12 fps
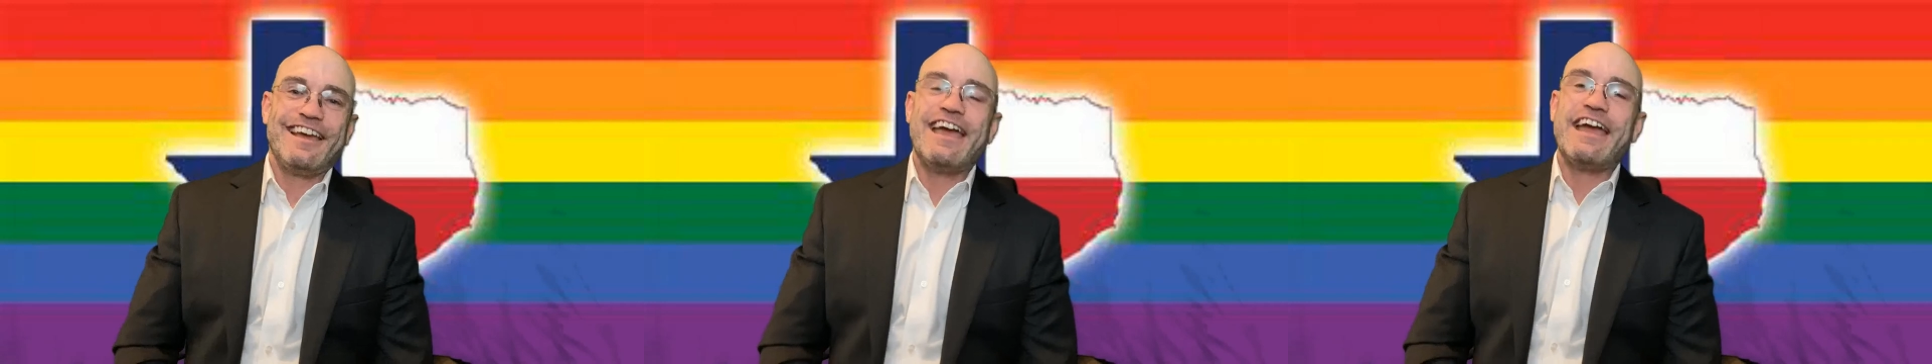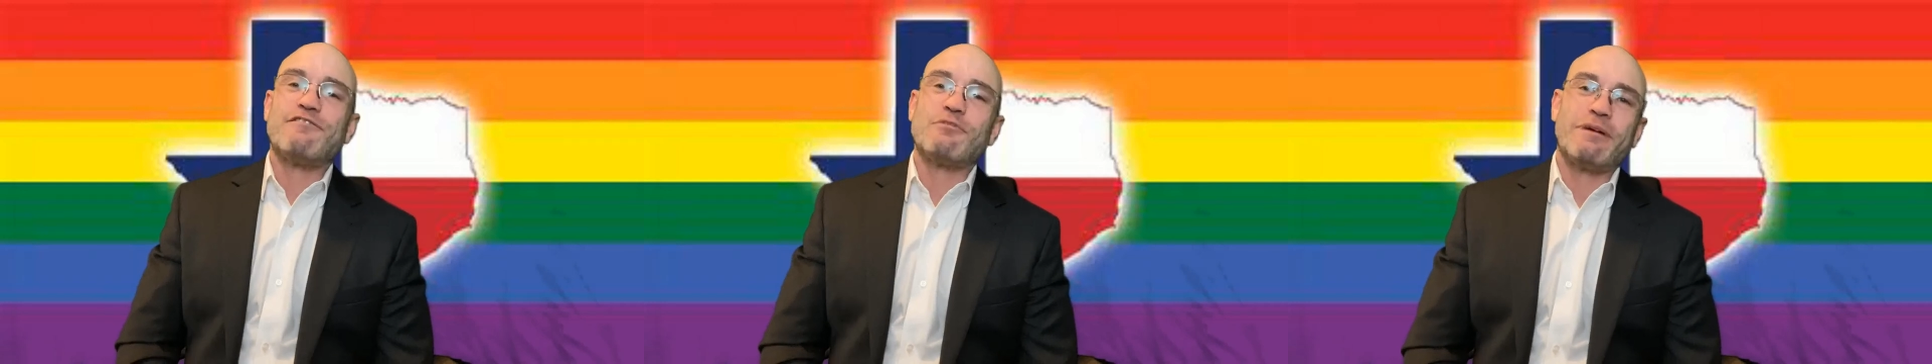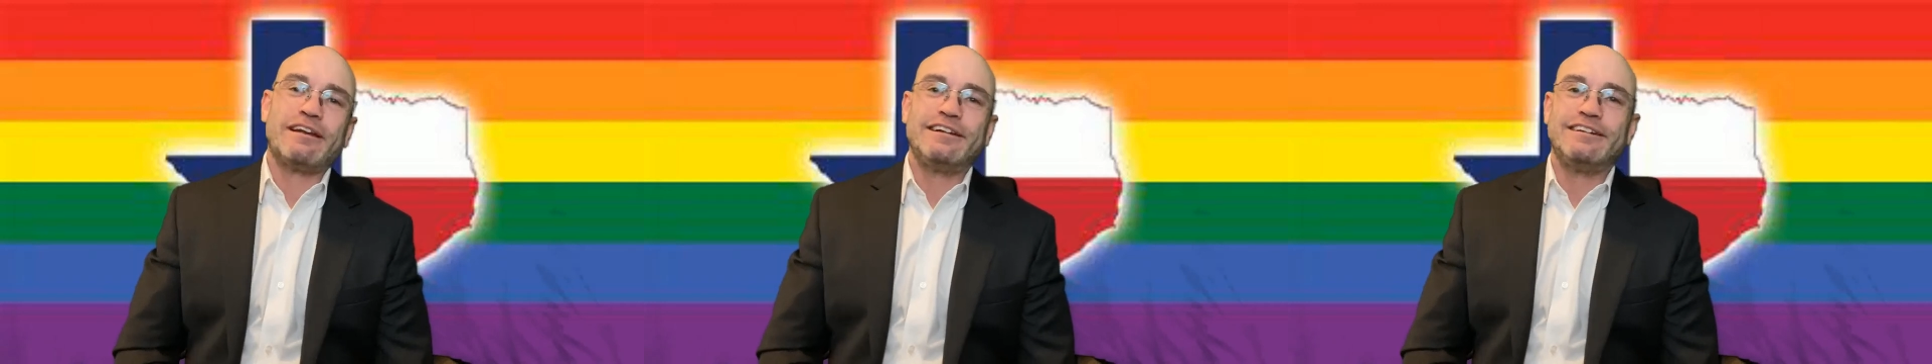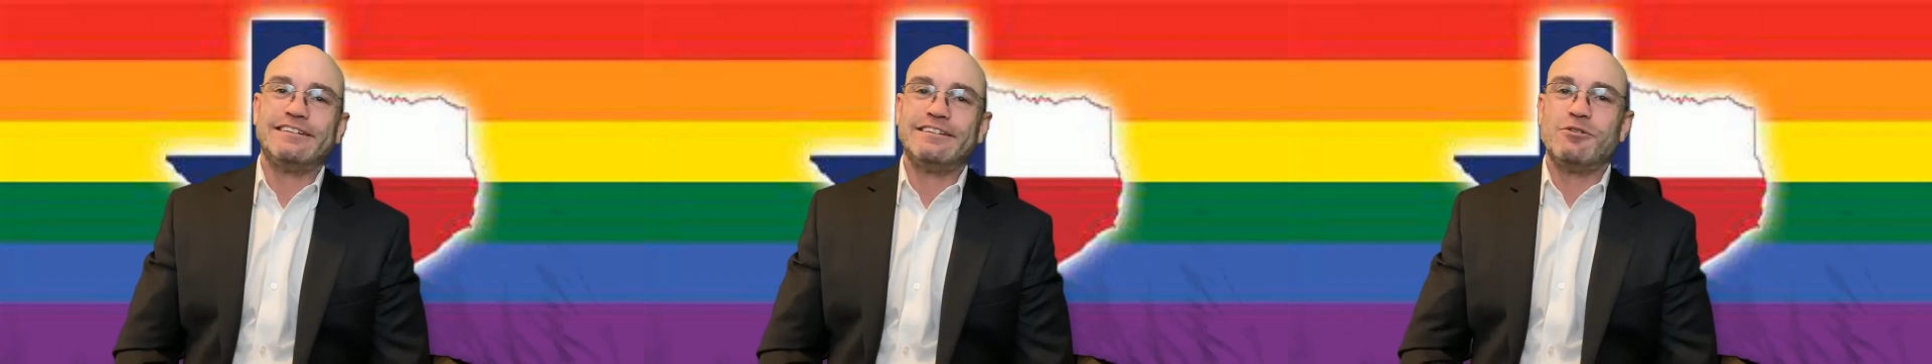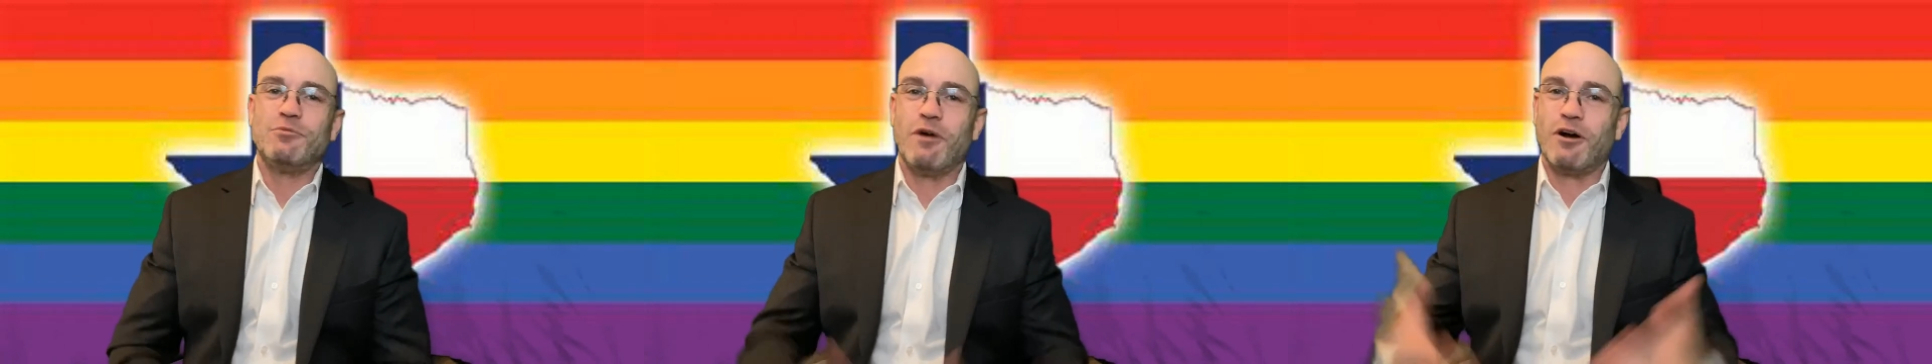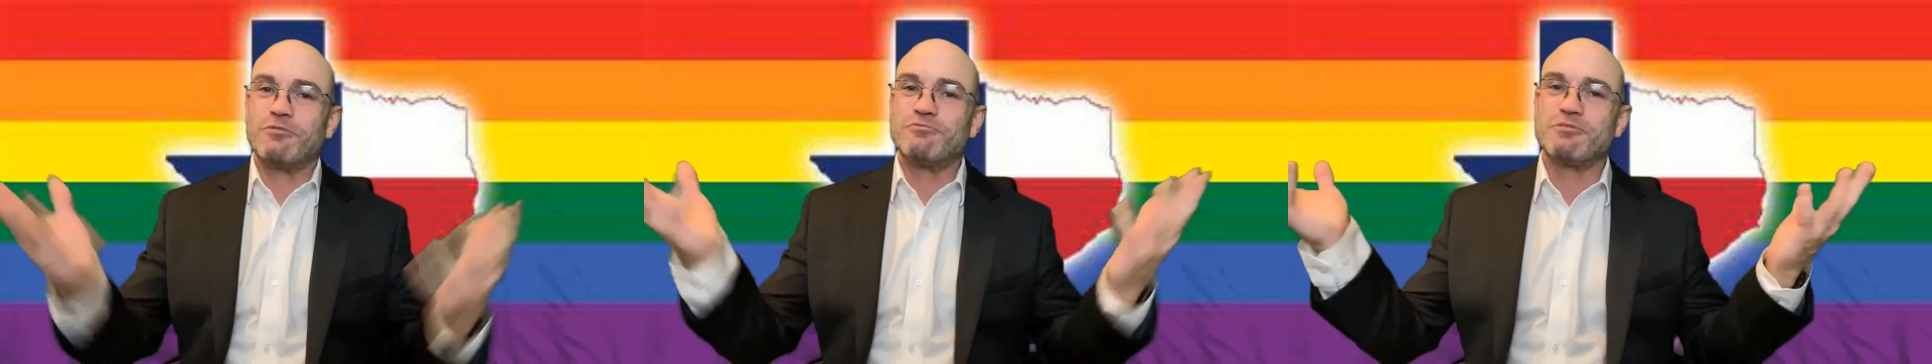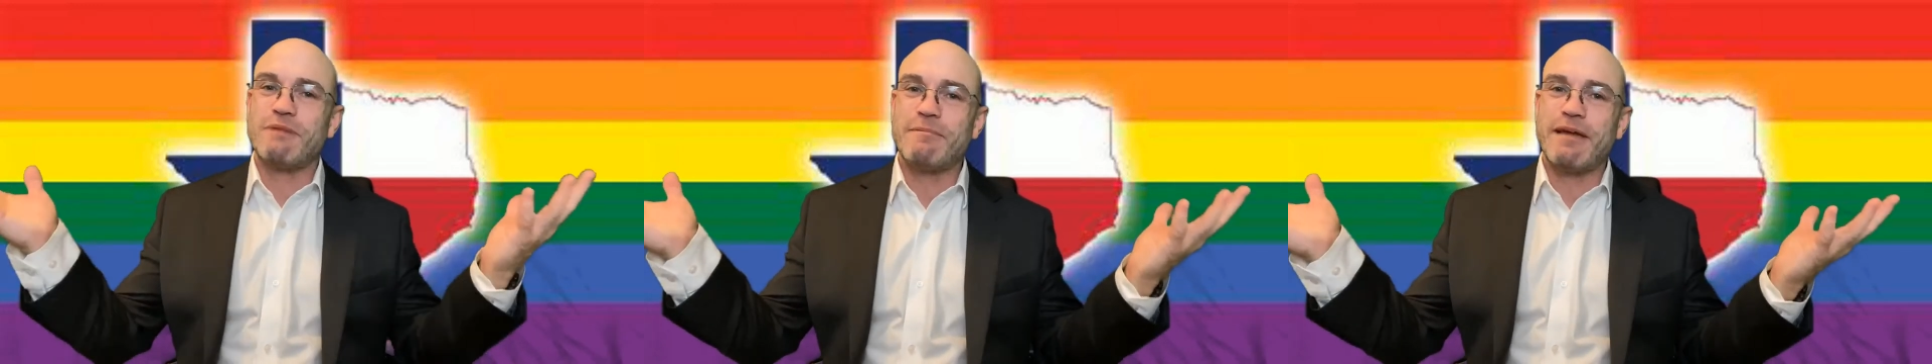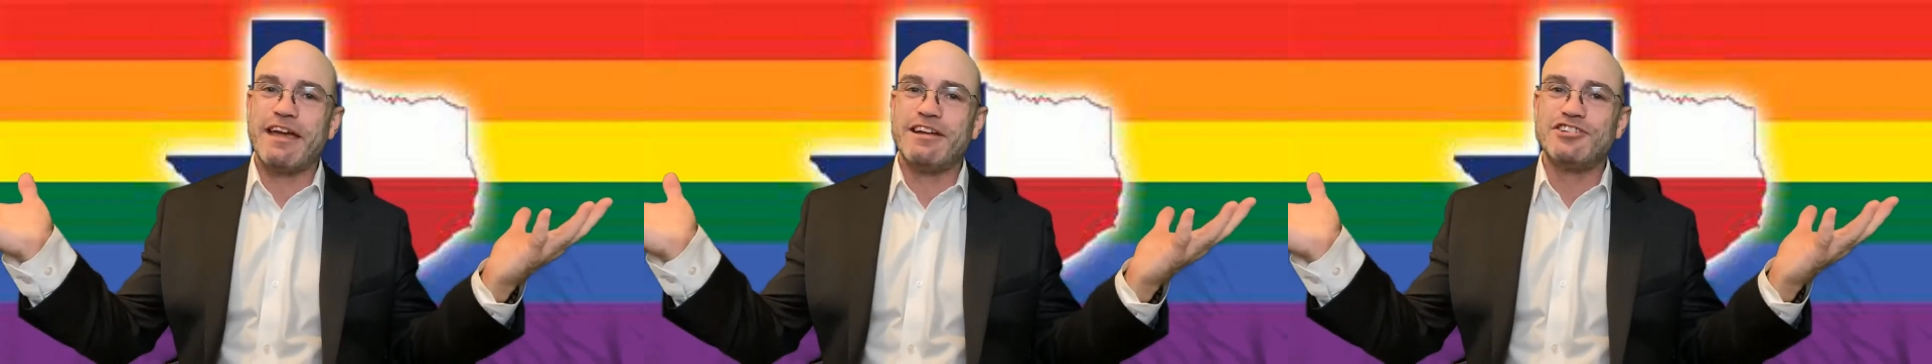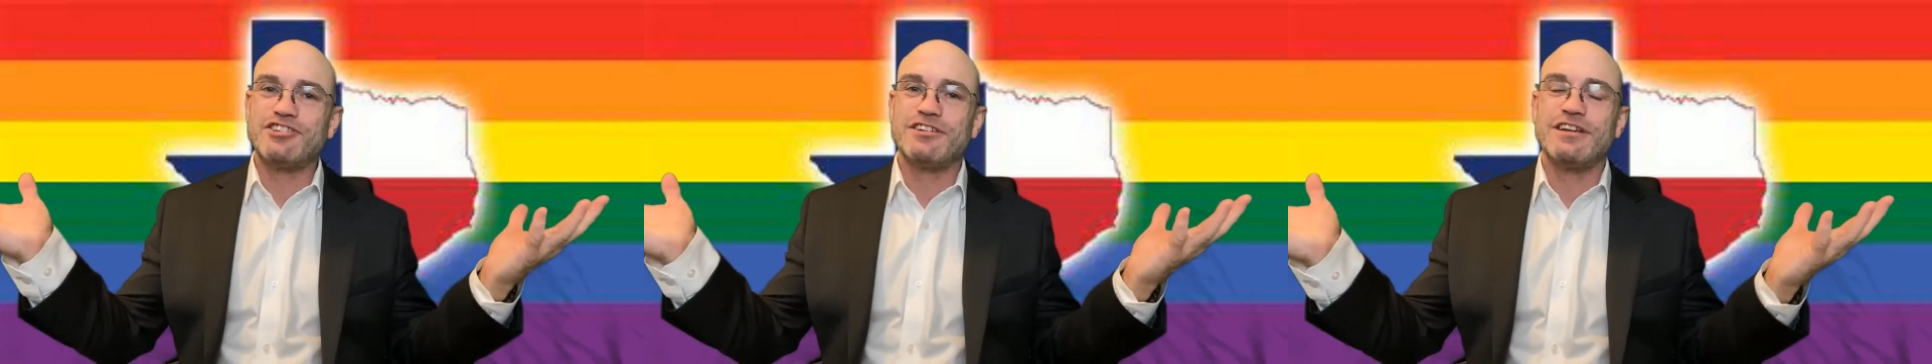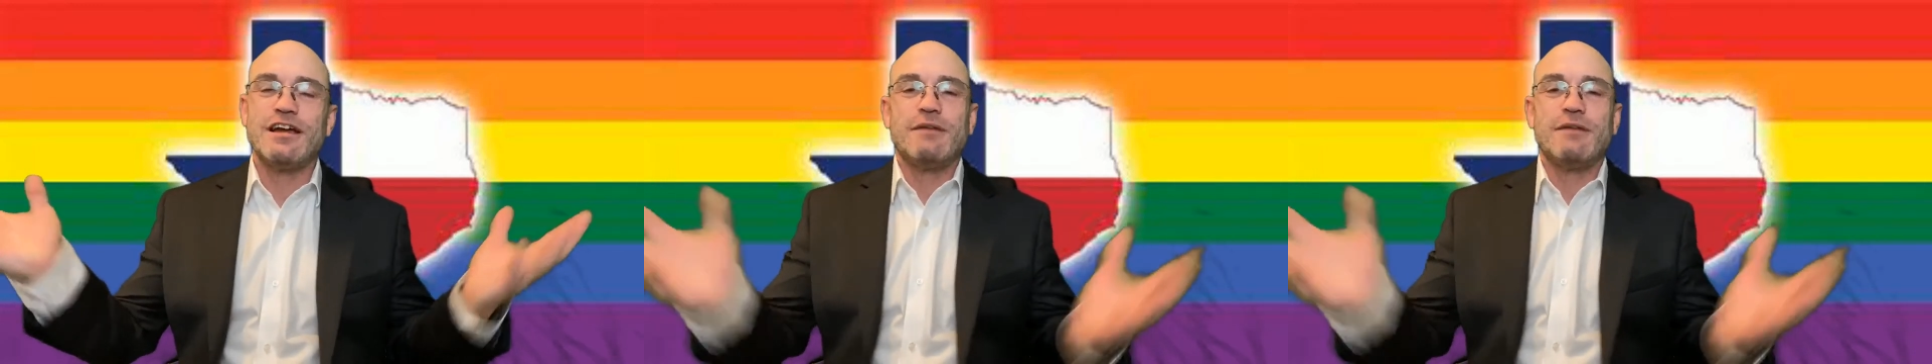Hey everybody, welcome to my page.